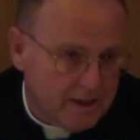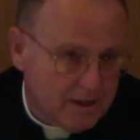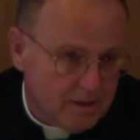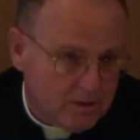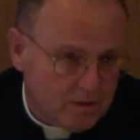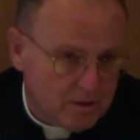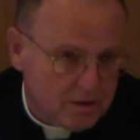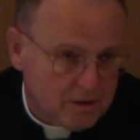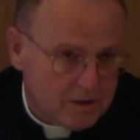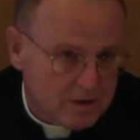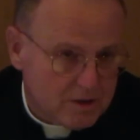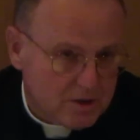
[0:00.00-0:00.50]

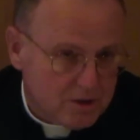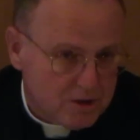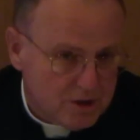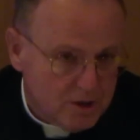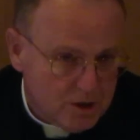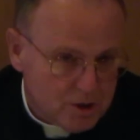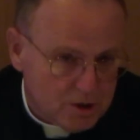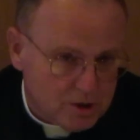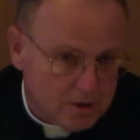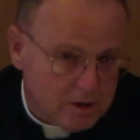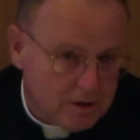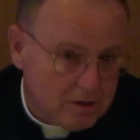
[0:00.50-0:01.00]
our
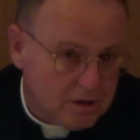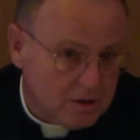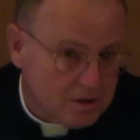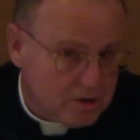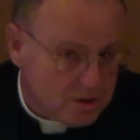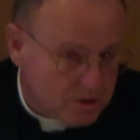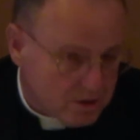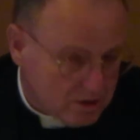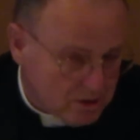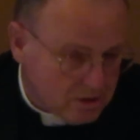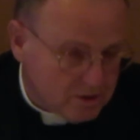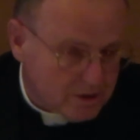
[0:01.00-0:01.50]
decision
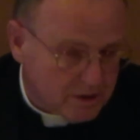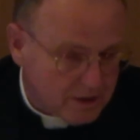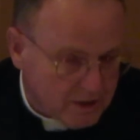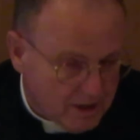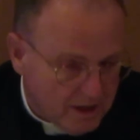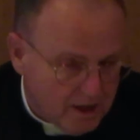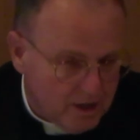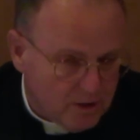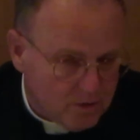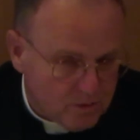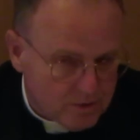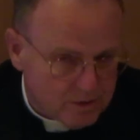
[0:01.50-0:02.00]
concerning
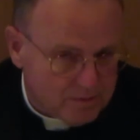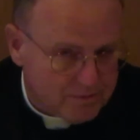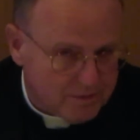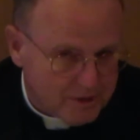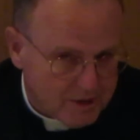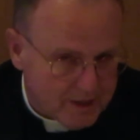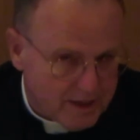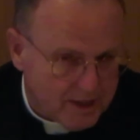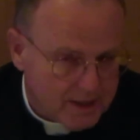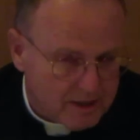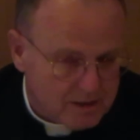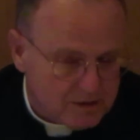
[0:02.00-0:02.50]
how we
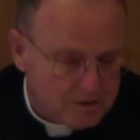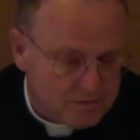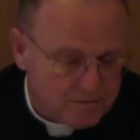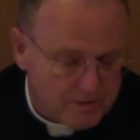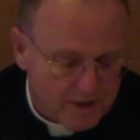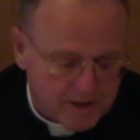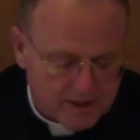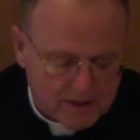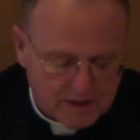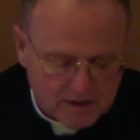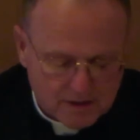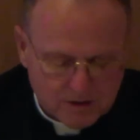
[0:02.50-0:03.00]
react to
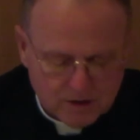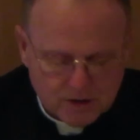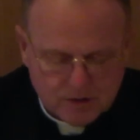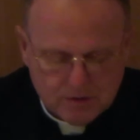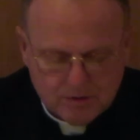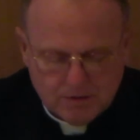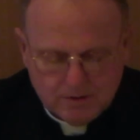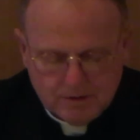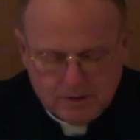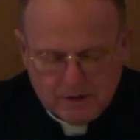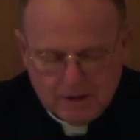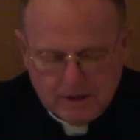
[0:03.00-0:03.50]
Vatican
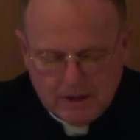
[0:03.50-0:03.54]
II.